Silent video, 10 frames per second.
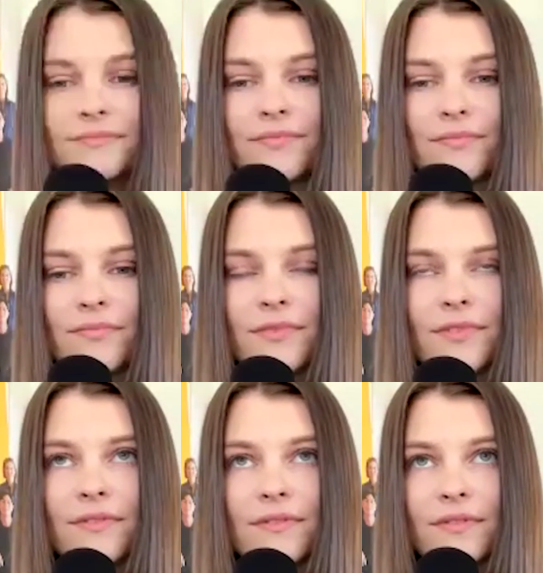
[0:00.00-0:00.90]
bigger
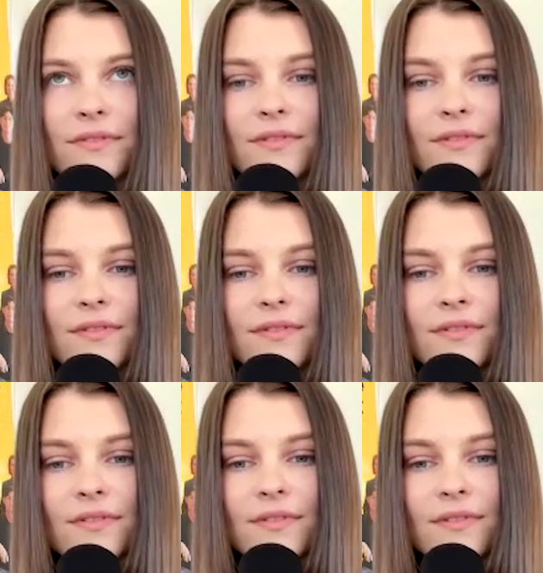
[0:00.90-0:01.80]
part of our
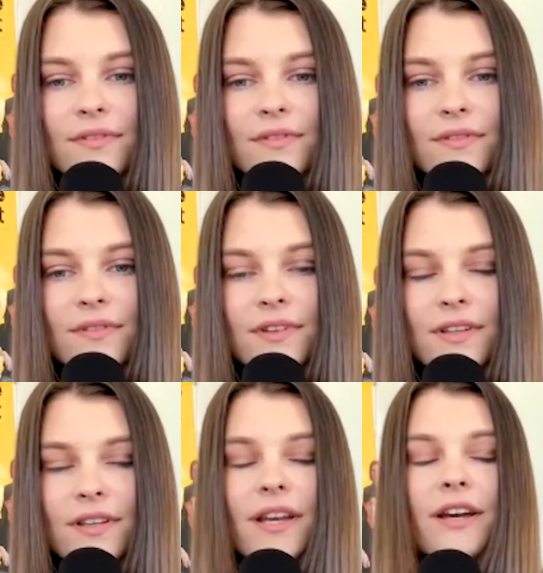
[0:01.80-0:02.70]
business.
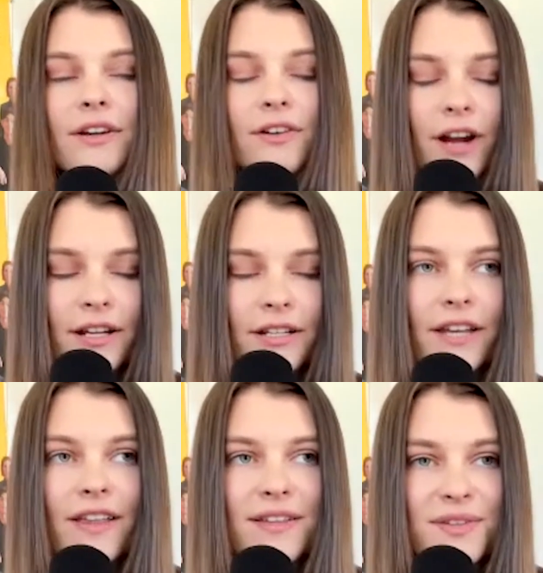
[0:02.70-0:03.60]
Yeah, great.
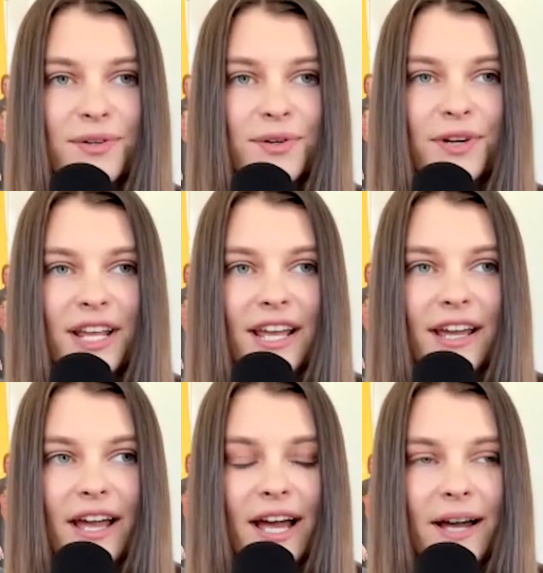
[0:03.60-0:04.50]
Yeah, that's so cool to
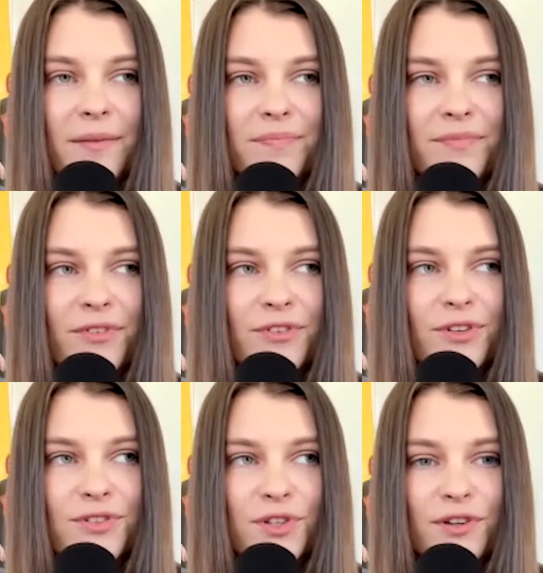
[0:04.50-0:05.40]
hear.
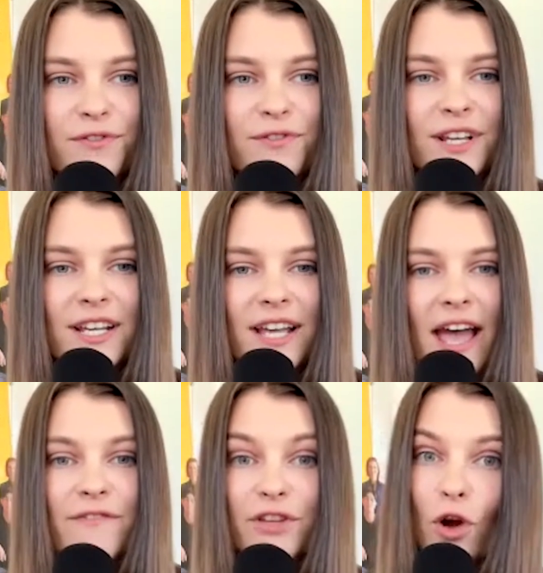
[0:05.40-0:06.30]
Sort of
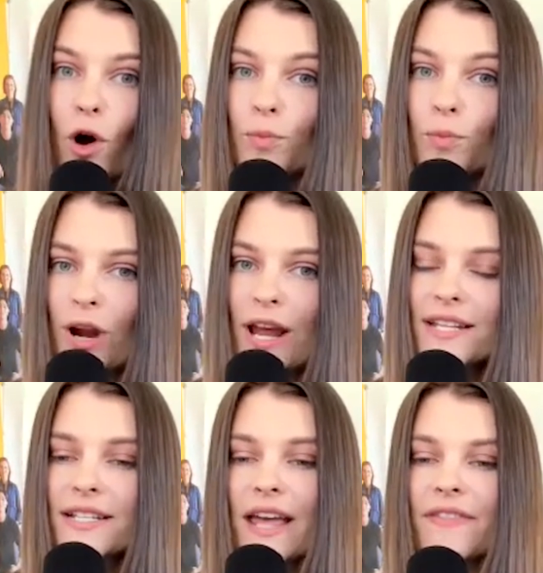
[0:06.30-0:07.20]
having your own
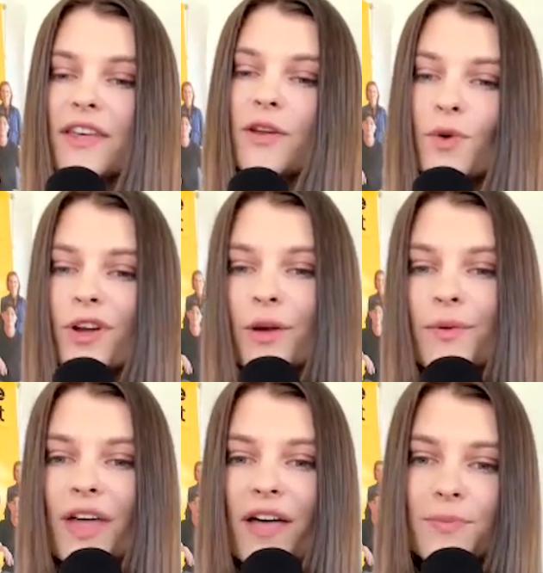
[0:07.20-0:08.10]
brand and then working
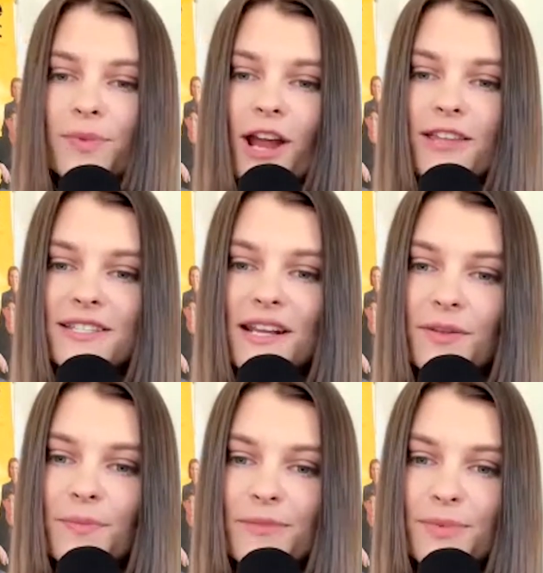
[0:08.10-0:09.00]
with other brands and
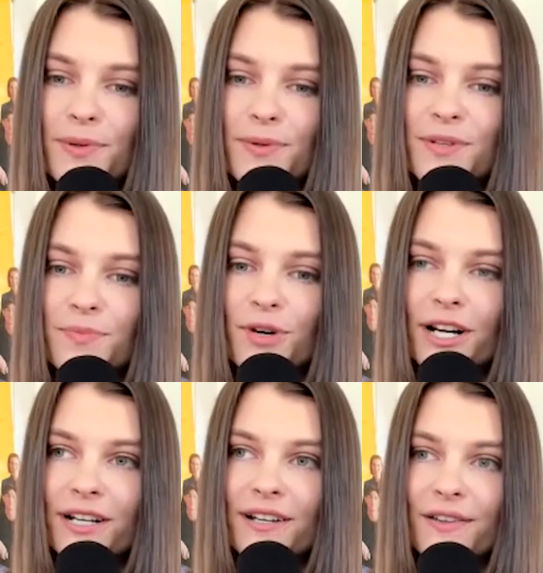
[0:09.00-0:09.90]
other people's to
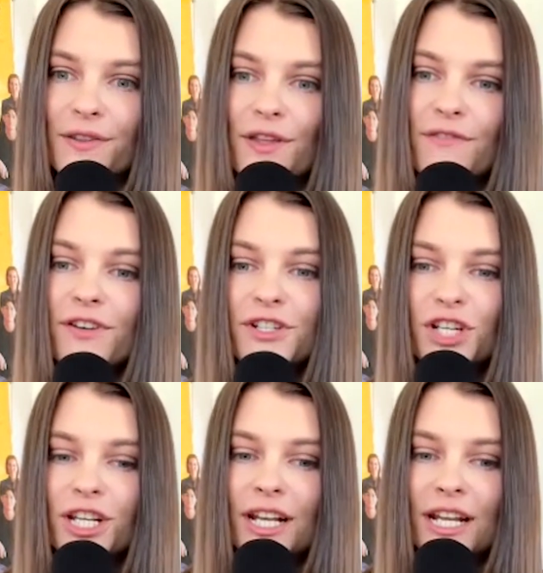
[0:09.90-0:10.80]
bring their
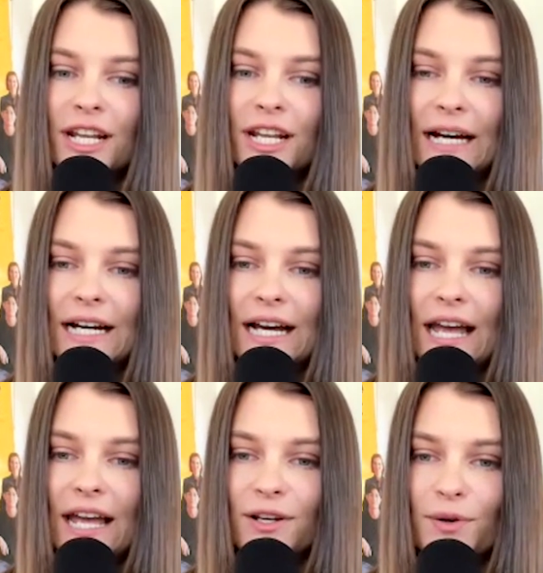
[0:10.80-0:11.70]
vision
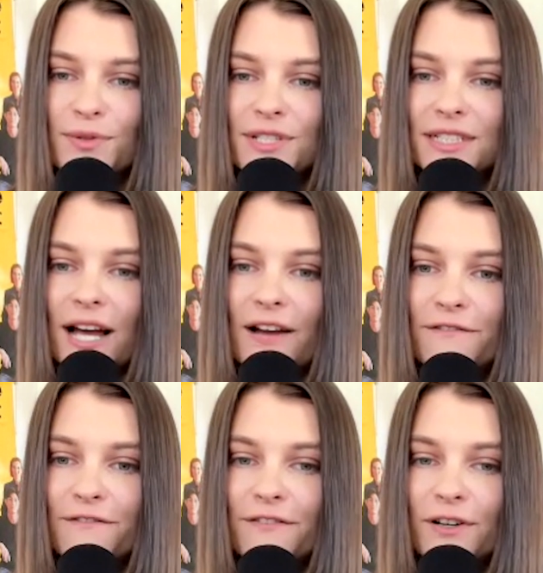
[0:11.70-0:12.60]
and goals to
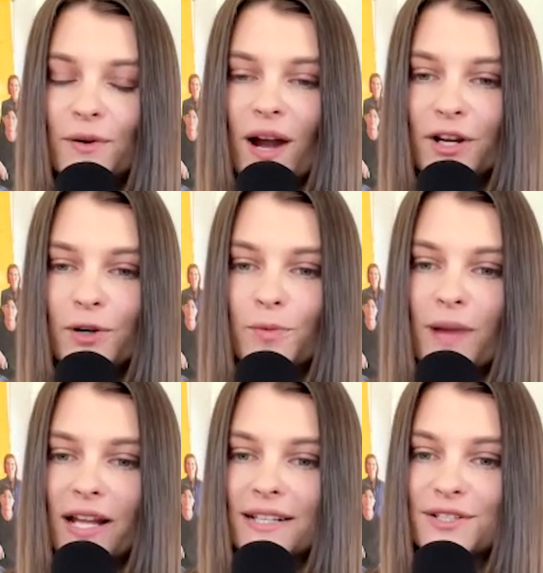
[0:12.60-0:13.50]
life. Quite a cool
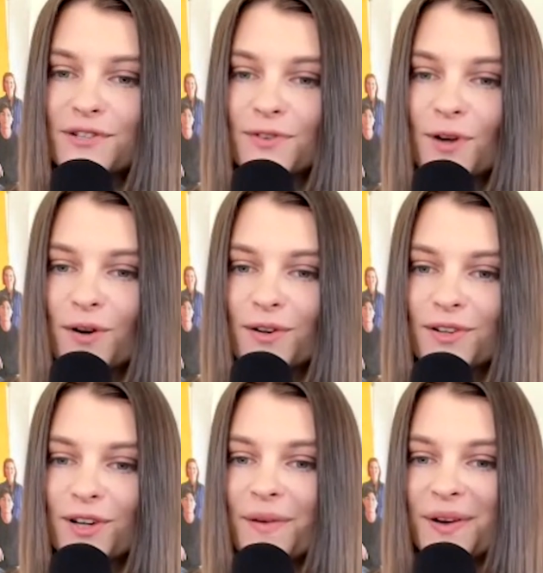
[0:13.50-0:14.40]
balance you've got
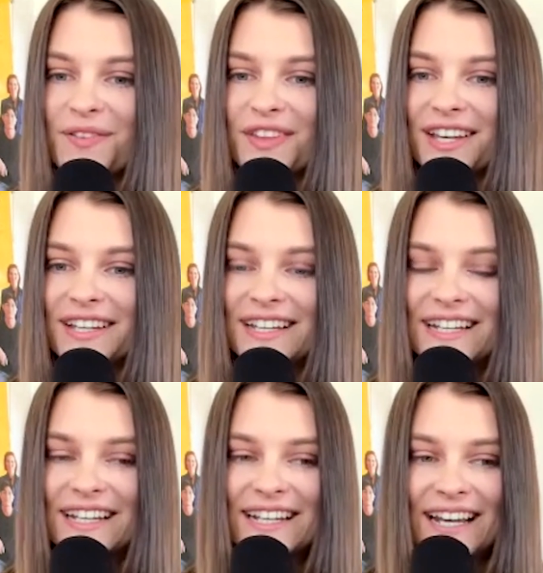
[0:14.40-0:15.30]
going on there.
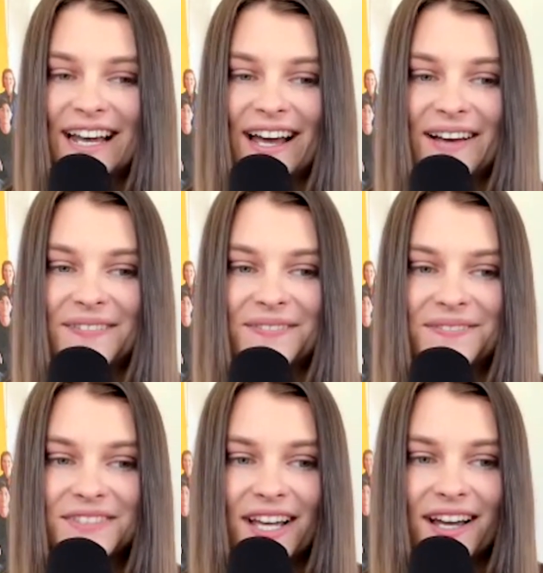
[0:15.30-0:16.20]

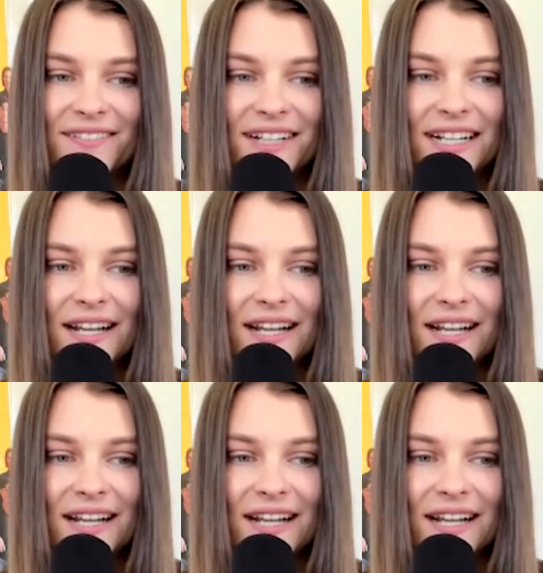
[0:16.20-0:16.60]
Really